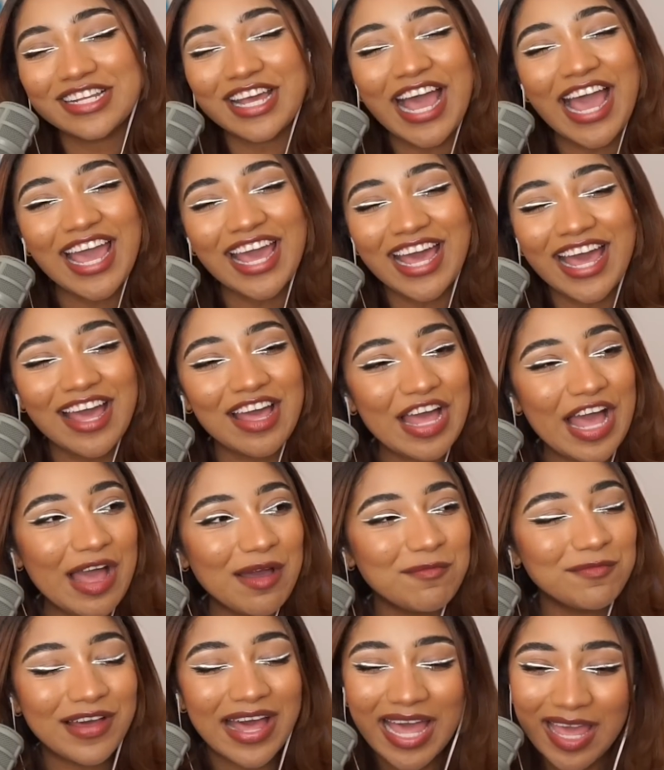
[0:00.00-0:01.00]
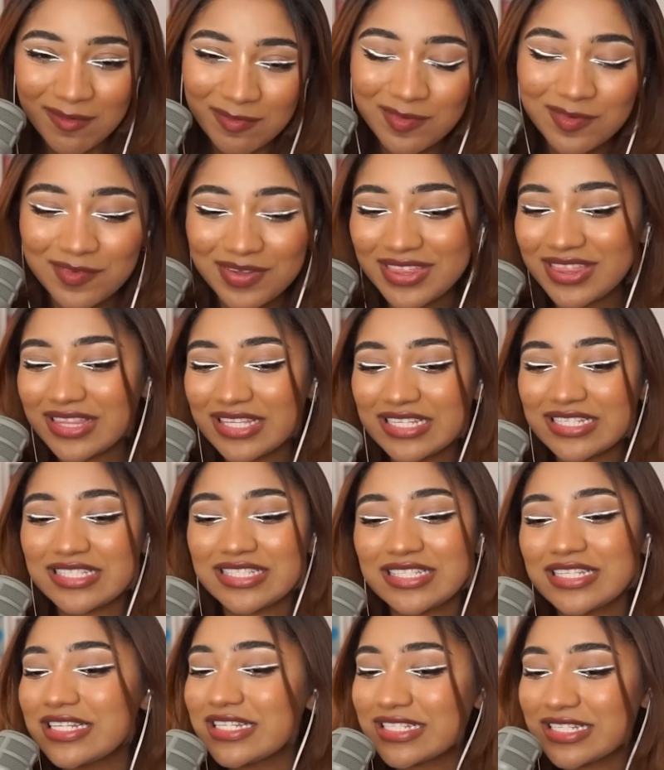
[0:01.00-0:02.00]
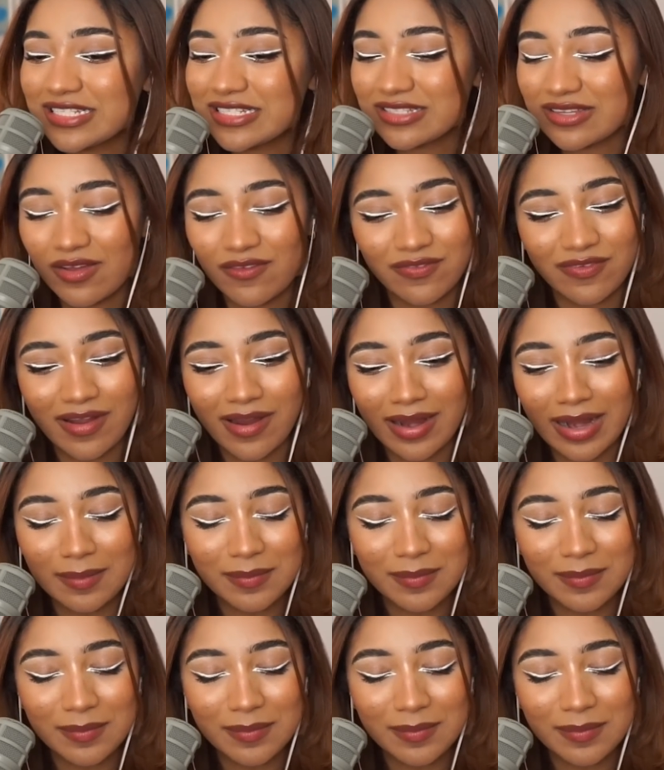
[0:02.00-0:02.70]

I'm vibing with this season so far.